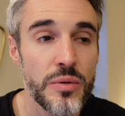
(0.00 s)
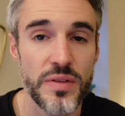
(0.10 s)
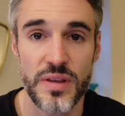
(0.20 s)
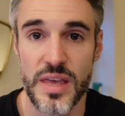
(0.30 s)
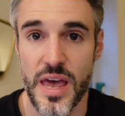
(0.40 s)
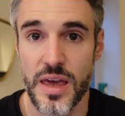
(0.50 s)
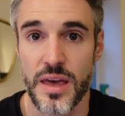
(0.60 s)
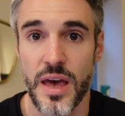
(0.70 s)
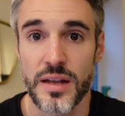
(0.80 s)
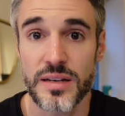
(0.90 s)
with
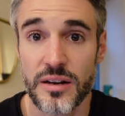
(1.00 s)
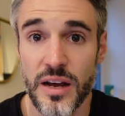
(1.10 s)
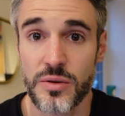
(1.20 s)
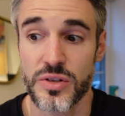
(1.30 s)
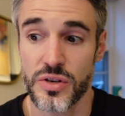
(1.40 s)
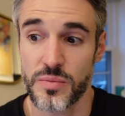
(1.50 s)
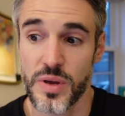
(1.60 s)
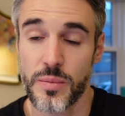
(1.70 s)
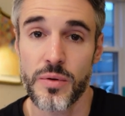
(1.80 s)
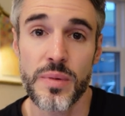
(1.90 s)
TA, talent acquisition
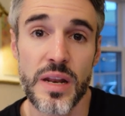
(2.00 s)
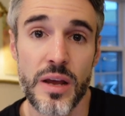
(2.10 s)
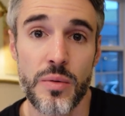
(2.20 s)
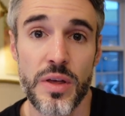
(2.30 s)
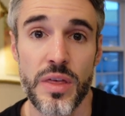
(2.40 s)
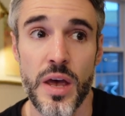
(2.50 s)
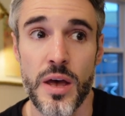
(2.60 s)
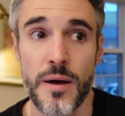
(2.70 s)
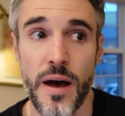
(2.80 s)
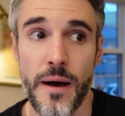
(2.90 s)
people, meeting with
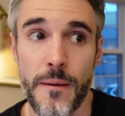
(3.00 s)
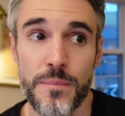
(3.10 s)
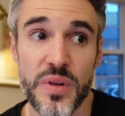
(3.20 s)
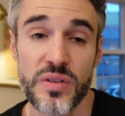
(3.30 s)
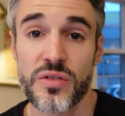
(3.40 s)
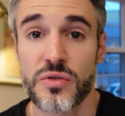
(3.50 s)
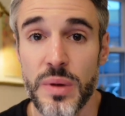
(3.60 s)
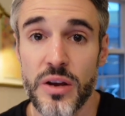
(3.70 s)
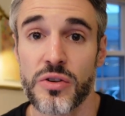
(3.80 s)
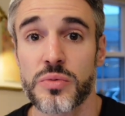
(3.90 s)
decision
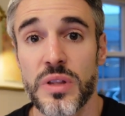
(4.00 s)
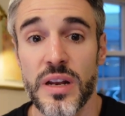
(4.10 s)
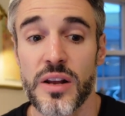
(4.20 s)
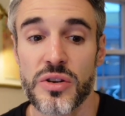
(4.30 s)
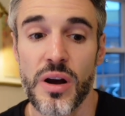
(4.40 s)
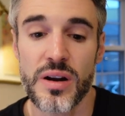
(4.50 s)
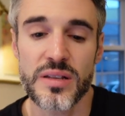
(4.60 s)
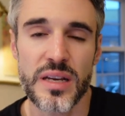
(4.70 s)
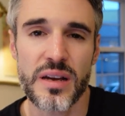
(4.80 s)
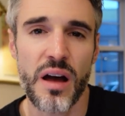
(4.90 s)
makers within HR, and
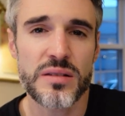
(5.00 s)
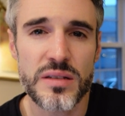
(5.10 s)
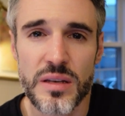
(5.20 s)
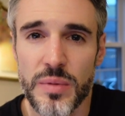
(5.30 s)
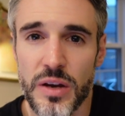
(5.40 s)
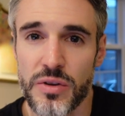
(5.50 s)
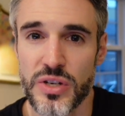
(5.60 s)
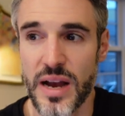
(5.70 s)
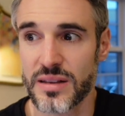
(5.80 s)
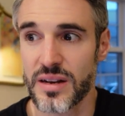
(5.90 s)
it's like constantly being
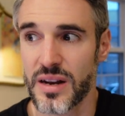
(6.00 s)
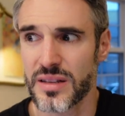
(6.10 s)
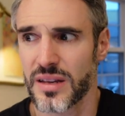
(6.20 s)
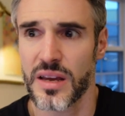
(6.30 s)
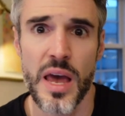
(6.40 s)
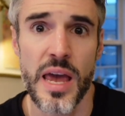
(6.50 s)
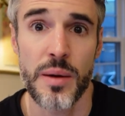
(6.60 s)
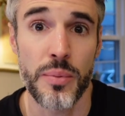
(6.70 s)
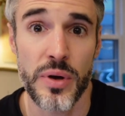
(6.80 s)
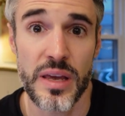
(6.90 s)
rejected, and it's like
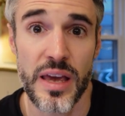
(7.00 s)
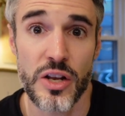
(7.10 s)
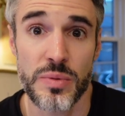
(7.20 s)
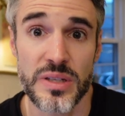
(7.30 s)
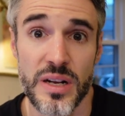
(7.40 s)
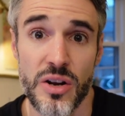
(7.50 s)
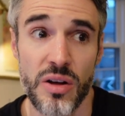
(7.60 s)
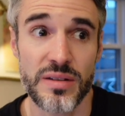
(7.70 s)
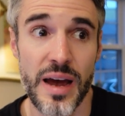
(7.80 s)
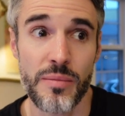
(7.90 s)
employee engagement's at an
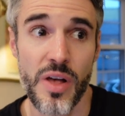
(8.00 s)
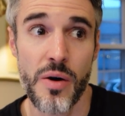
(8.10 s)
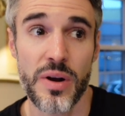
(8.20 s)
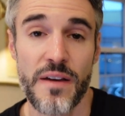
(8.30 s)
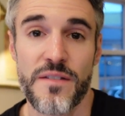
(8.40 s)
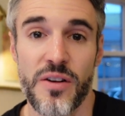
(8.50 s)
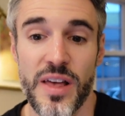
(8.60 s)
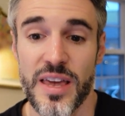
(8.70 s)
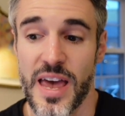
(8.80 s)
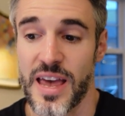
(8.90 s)
all-time low. And I felt
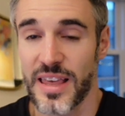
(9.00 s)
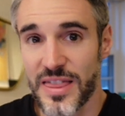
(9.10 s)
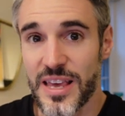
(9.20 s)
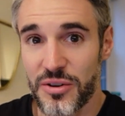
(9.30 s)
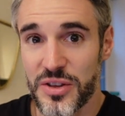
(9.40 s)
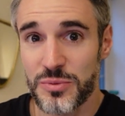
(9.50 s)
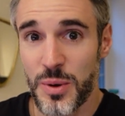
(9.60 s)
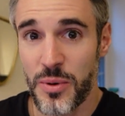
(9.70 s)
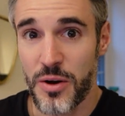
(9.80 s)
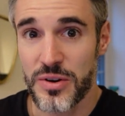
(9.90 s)
like here these
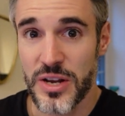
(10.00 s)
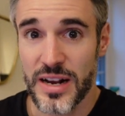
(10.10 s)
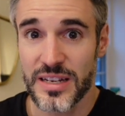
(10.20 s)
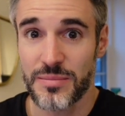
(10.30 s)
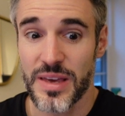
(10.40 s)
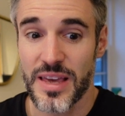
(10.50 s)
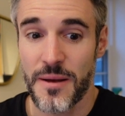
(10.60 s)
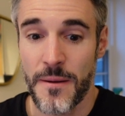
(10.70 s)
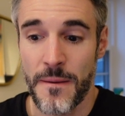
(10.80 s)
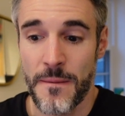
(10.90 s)
people are rejecting me,